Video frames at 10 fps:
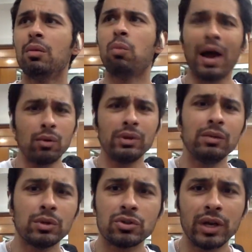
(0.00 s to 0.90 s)
Why
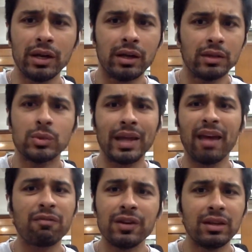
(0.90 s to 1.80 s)
only with training? It's with
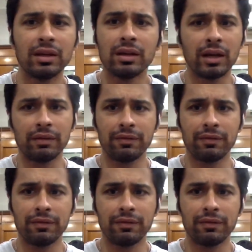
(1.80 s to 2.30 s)
everything in